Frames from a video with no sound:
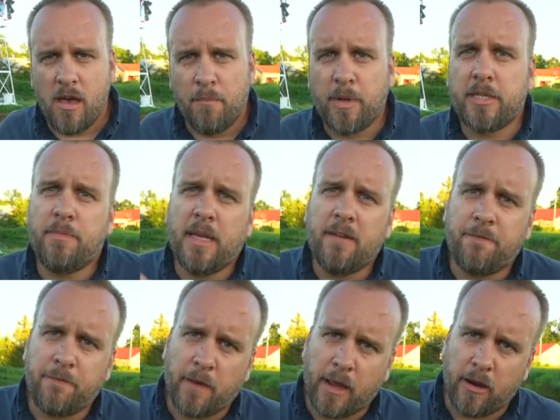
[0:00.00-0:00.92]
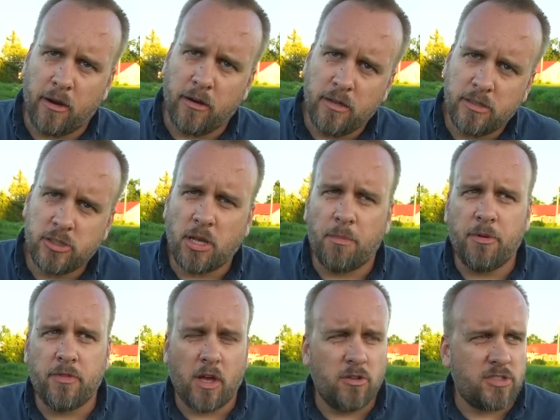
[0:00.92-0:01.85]
But to be fair, some
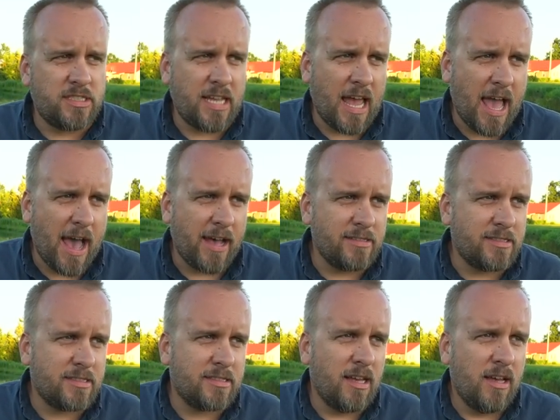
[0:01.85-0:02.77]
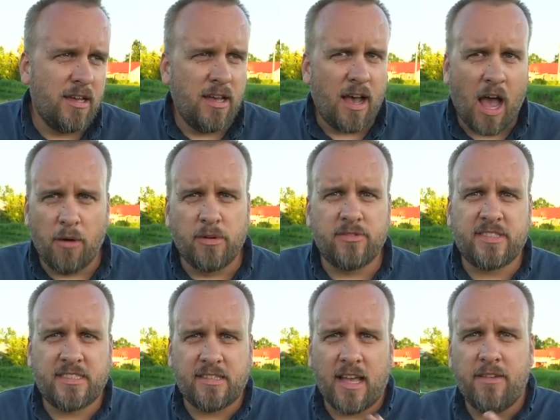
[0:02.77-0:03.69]
of those tasks, I would have
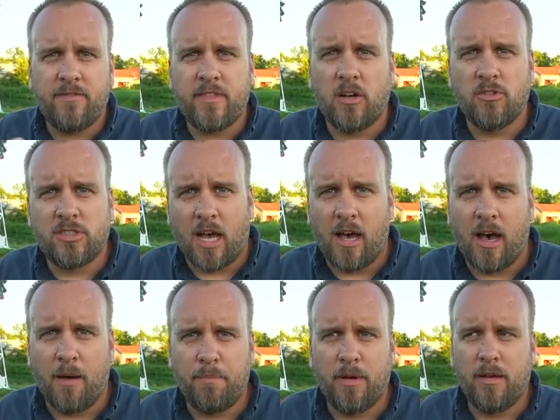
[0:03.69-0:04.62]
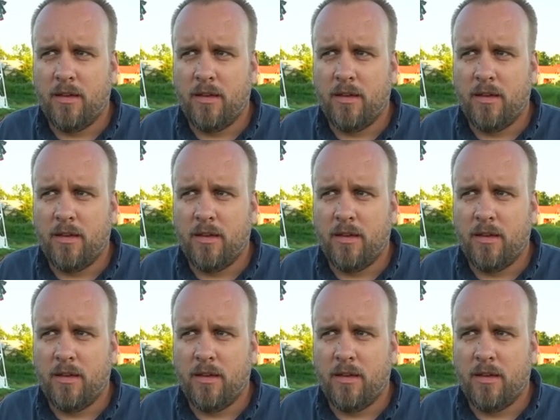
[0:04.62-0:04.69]
saved those up